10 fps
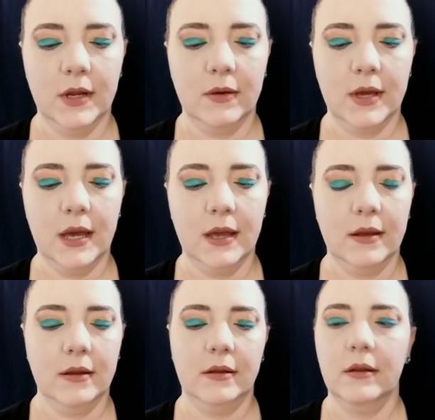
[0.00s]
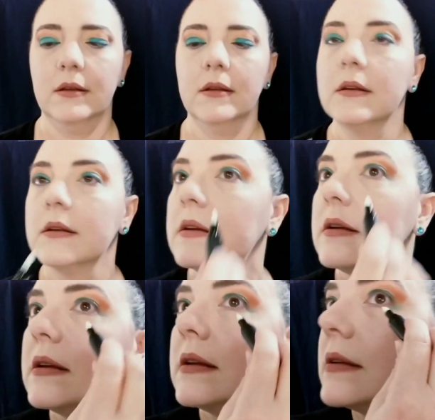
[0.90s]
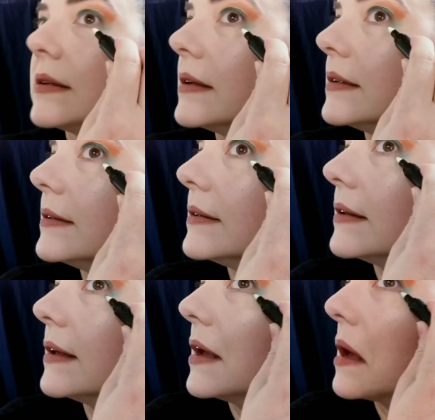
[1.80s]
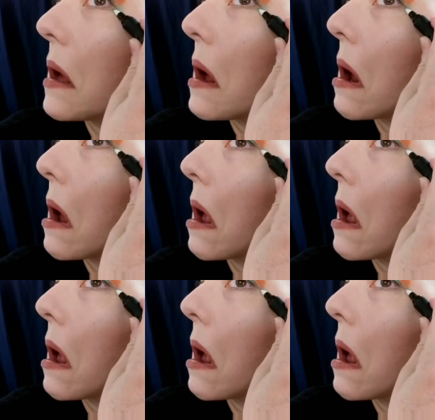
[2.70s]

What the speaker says: Okay. So let's see how,